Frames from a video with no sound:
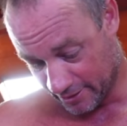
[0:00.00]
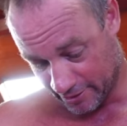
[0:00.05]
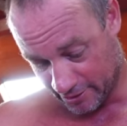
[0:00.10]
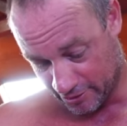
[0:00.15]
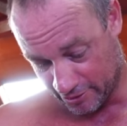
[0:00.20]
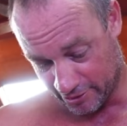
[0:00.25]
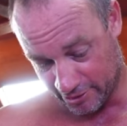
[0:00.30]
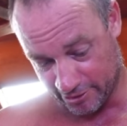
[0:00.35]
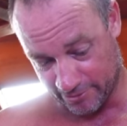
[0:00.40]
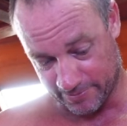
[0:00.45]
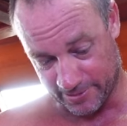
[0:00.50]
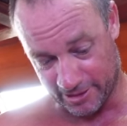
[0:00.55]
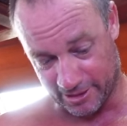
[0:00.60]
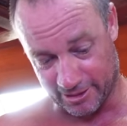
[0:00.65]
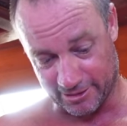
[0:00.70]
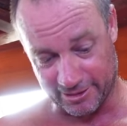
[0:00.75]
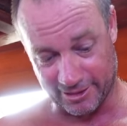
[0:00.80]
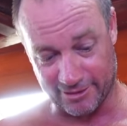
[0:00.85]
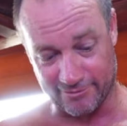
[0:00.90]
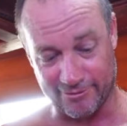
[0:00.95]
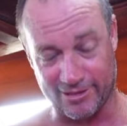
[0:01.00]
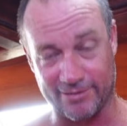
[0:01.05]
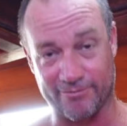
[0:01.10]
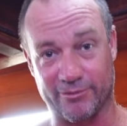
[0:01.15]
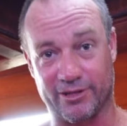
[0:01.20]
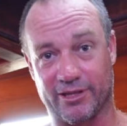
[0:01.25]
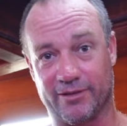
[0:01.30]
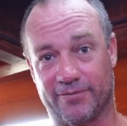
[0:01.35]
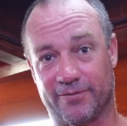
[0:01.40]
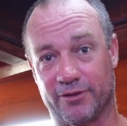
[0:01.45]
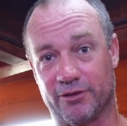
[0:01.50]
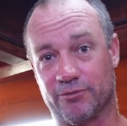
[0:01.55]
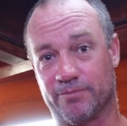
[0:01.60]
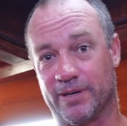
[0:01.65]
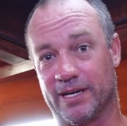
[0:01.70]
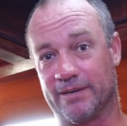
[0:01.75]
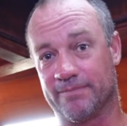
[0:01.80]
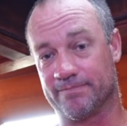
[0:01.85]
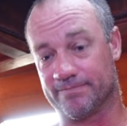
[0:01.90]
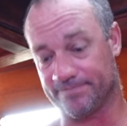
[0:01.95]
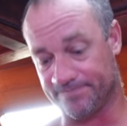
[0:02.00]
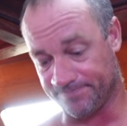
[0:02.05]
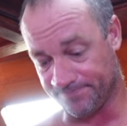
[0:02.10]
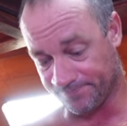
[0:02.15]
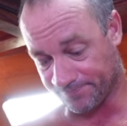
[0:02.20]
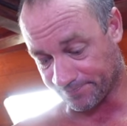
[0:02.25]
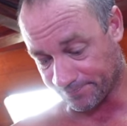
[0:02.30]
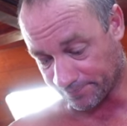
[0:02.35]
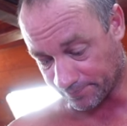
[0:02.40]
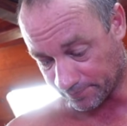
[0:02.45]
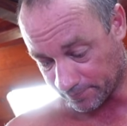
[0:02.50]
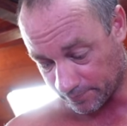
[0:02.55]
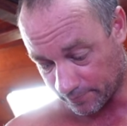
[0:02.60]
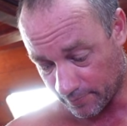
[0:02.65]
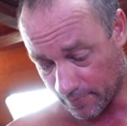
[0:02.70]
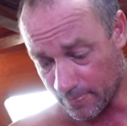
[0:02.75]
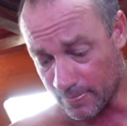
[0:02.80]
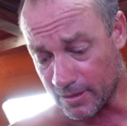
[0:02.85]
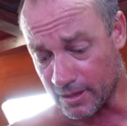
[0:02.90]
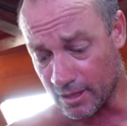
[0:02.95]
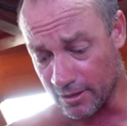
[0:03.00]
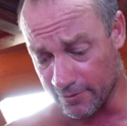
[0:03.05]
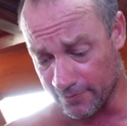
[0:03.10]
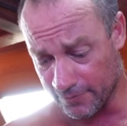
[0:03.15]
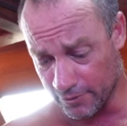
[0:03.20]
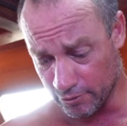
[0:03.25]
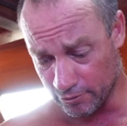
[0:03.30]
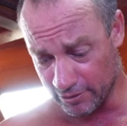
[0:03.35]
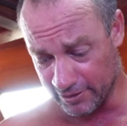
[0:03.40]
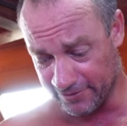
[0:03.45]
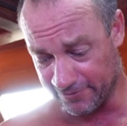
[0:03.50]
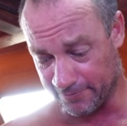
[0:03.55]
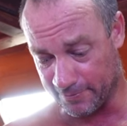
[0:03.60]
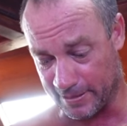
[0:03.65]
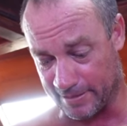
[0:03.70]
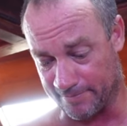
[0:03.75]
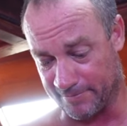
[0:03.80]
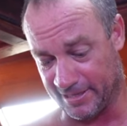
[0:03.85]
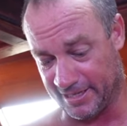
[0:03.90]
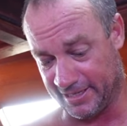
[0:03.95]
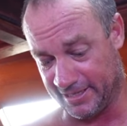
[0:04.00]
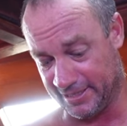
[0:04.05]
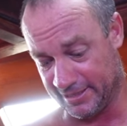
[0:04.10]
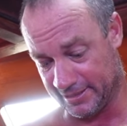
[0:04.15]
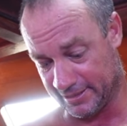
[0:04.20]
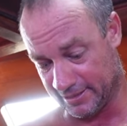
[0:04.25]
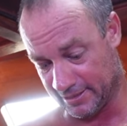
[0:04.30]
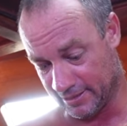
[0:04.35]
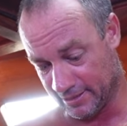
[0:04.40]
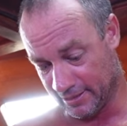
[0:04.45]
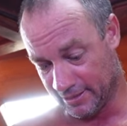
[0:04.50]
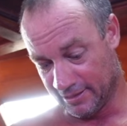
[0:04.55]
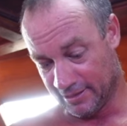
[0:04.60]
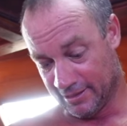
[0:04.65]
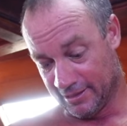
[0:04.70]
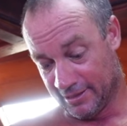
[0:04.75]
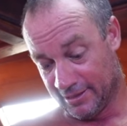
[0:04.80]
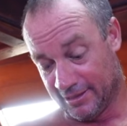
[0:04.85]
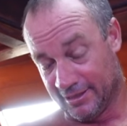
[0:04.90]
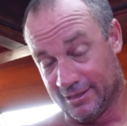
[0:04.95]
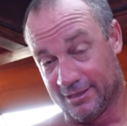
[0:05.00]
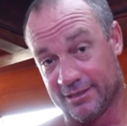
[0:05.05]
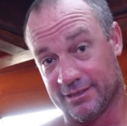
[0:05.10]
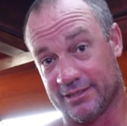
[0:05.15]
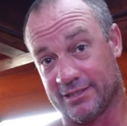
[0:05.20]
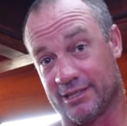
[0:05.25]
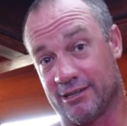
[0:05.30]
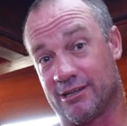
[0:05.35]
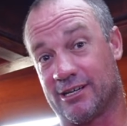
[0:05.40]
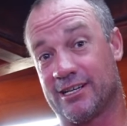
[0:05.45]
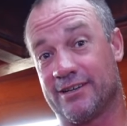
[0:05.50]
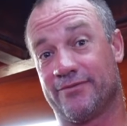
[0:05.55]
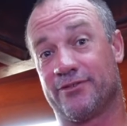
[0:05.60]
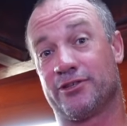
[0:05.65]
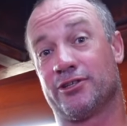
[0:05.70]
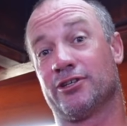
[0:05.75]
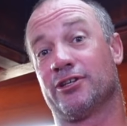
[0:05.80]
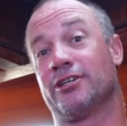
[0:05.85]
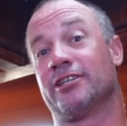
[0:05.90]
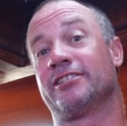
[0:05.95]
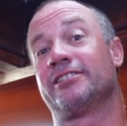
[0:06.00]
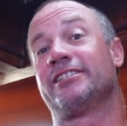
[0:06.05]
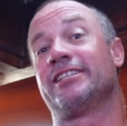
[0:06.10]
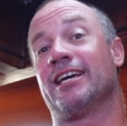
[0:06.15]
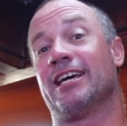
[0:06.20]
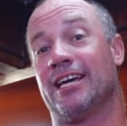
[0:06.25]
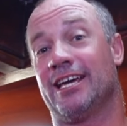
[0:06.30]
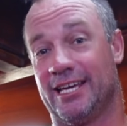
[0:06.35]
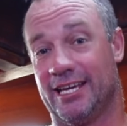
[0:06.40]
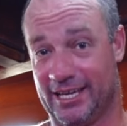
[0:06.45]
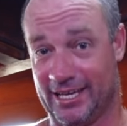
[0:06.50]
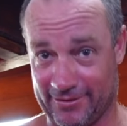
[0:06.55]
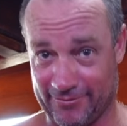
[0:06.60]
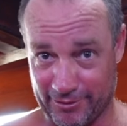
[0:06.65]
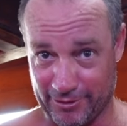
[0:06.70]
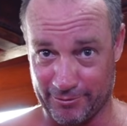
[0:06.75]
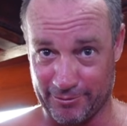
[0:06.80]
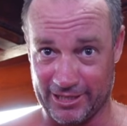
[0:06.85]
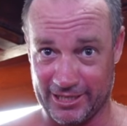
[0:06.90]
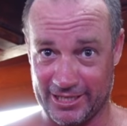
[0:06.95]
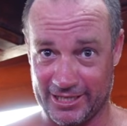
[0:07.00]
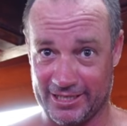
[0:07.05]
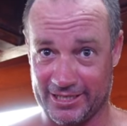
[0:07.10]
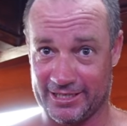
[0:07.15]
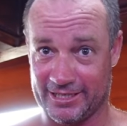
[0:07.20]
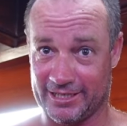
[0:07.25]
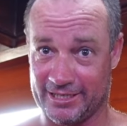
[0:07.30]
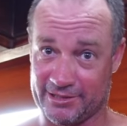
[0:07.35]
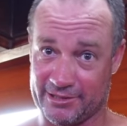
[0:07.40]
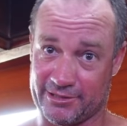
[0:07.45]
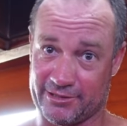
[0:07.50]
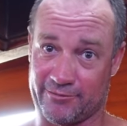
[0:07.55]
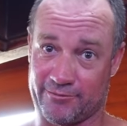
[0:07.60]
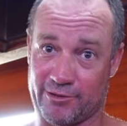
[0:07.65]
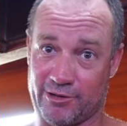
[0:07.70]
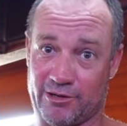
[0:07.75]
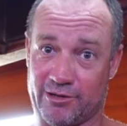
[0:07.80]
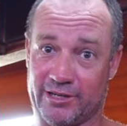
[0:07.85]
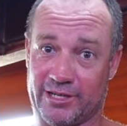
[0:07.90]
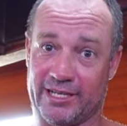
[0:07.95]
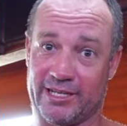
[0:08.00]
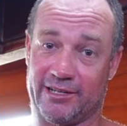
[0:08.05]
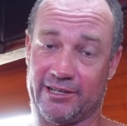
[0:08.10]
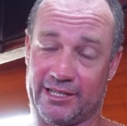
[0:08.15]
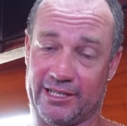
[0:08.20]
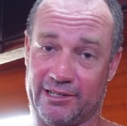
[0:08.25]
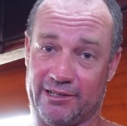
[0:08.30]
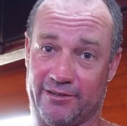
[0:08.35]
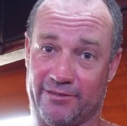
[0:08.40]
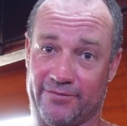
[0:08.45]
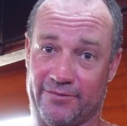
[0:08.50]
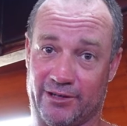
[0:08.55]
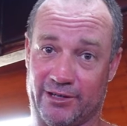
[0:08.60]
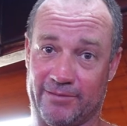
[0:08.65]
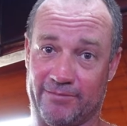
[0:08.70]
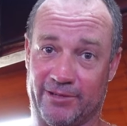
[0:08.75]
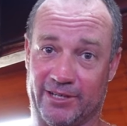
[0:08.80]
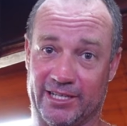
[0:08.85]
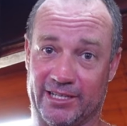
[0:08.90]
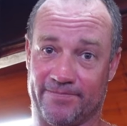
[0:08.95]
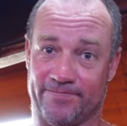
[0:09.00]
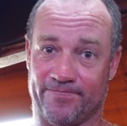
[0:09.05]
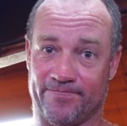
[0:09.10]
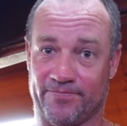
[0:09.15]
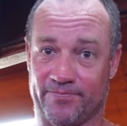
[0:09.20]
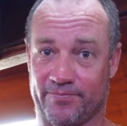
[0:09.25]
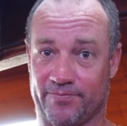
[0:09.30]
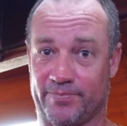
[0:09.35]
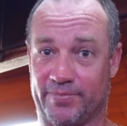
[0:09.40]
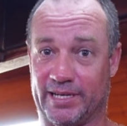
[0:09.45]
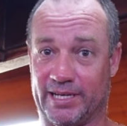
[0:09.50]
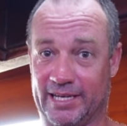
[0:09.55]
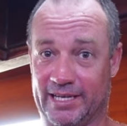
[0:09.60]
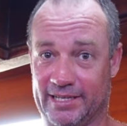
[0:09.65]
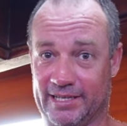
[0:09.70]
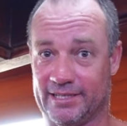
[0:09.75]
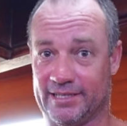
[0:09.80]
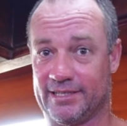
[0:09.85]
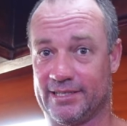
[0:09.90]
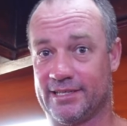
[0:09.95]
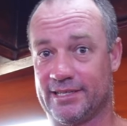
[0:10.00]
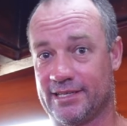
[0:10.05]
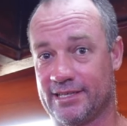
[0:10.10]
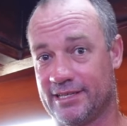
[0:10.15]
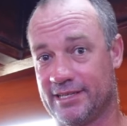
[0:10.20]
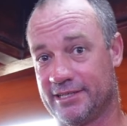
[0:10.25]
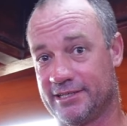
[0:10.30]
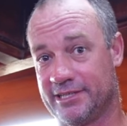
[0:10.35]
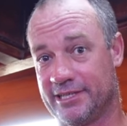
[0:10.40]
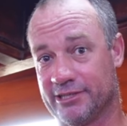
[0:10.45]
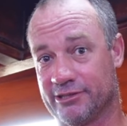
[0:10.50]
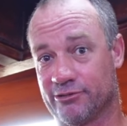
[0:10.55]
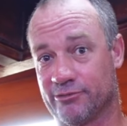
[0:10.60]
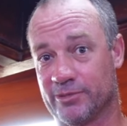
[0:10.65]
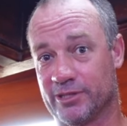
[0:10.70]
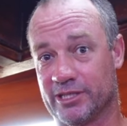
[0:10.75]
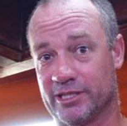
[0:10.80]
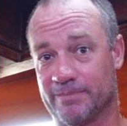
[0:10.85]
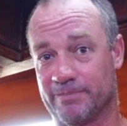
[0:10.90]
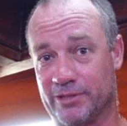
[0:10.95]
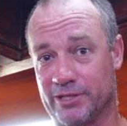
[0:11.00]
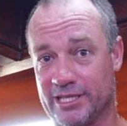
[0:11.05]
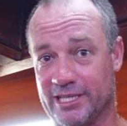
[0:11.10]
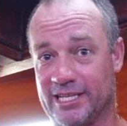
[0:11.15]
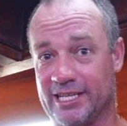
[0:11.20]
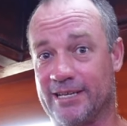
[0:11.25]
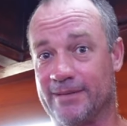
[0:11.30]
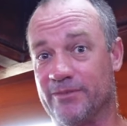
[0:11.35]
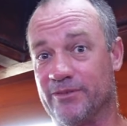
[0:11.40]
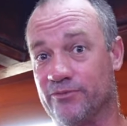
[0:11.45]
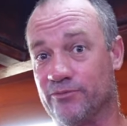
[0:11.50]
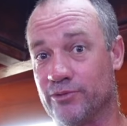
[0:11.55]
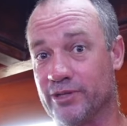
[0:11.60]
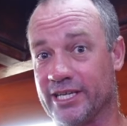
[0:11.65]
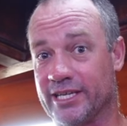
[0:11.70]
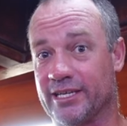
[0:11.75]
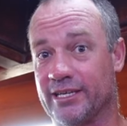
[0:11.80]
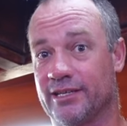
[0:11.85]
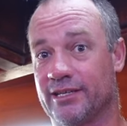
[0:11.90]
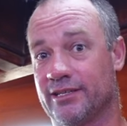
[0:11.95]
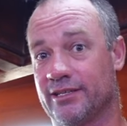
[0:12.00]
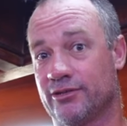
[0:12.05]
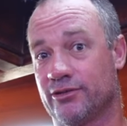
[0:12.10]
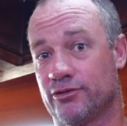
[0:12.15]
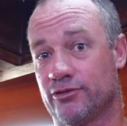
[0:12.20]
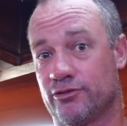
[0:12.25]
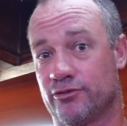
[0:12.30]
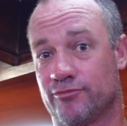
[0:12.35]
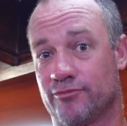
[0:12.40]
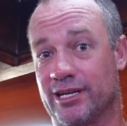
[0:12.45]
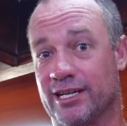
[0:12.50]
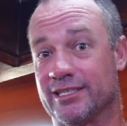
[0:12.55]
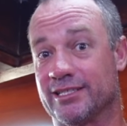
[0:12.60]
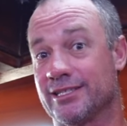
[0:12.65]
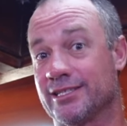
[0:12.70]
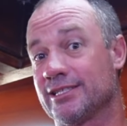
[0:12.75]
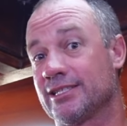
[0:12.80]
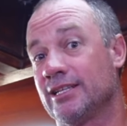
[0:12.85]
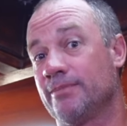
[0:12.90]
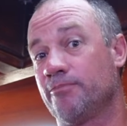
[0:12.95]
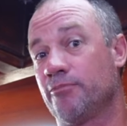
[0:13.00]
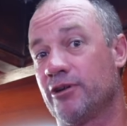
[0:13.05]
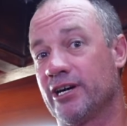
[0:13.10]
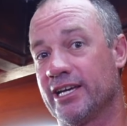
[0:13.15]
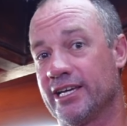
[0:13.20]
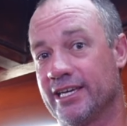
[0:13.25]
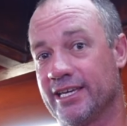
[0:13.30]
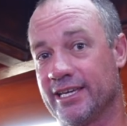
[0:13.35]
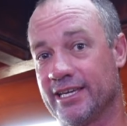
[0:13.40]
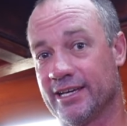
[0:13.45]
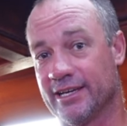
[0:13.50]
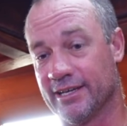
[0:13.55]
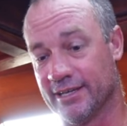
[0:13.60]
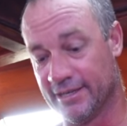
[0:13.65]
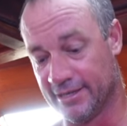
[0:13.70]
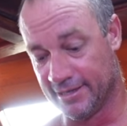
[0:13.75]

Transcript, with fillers: oil, but I'm going to run with the fuel pump, a fuel lift pump that is. So I've searched everywhere in Sorong and I cannot find one, but a gentleman by the name of Wick, who runs a slipway here,